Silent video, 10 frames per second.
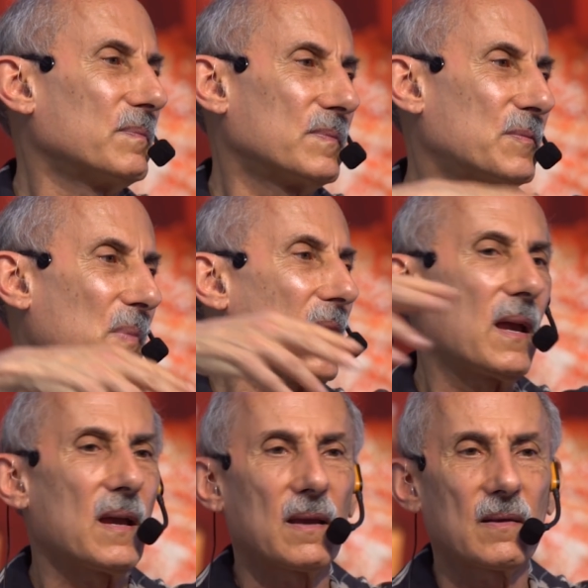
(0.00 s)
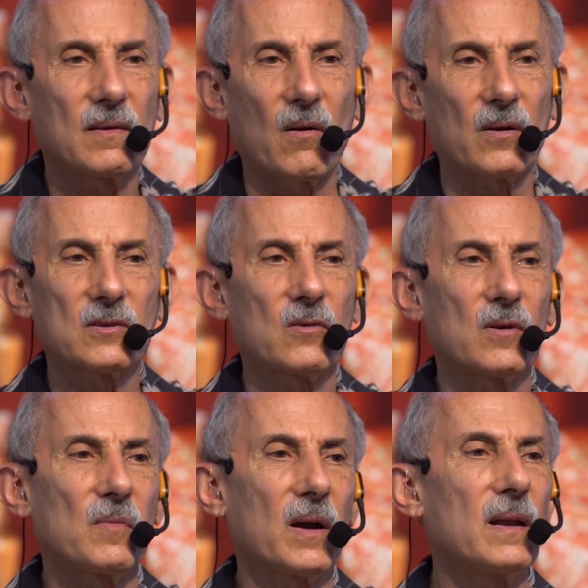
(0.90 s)
speaking and cars
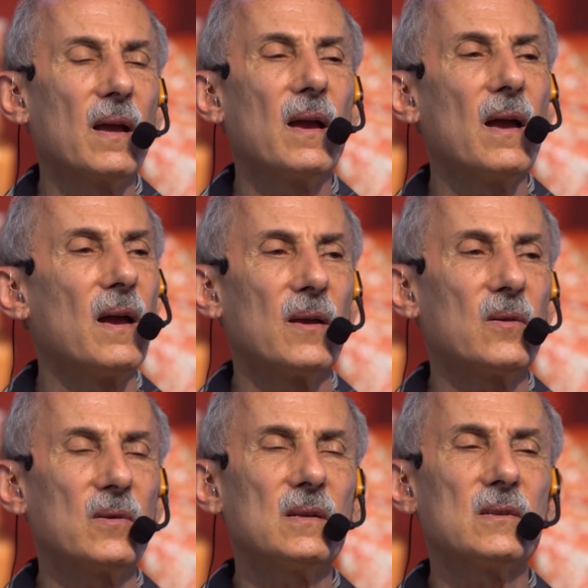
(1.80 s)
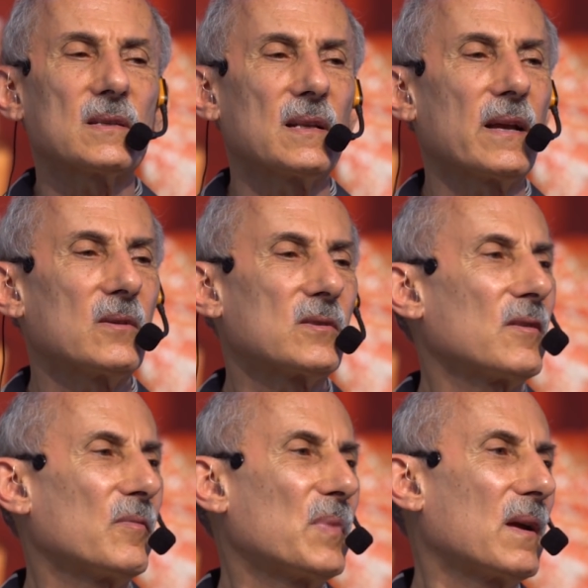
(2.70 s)
going by. You could just let
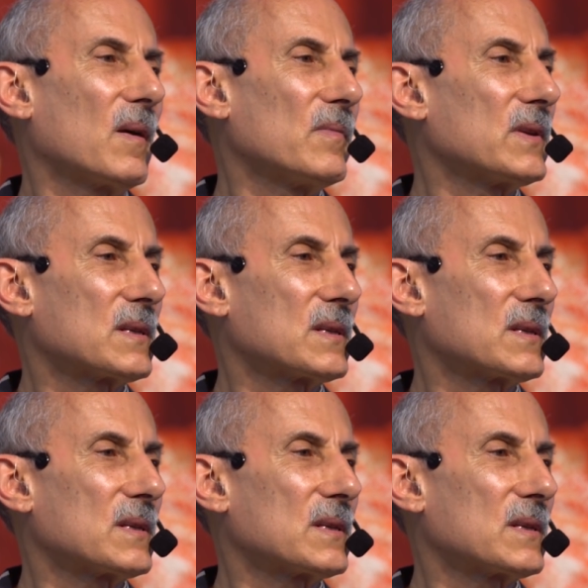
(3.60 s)
yourself become the